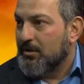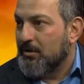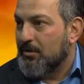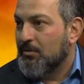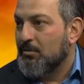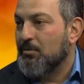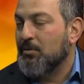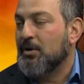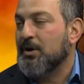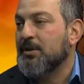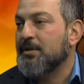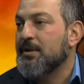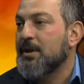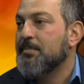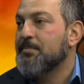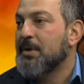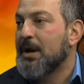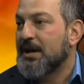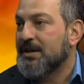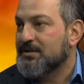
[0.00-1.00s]
or they
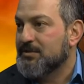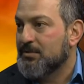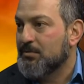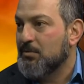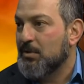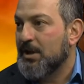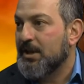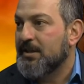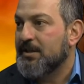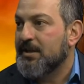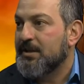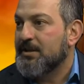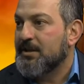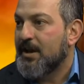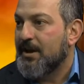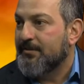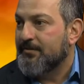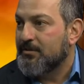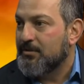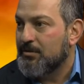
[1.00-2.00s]
pass away and they
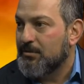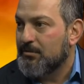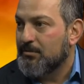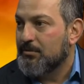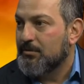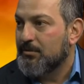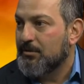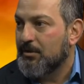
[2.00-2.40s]
have to.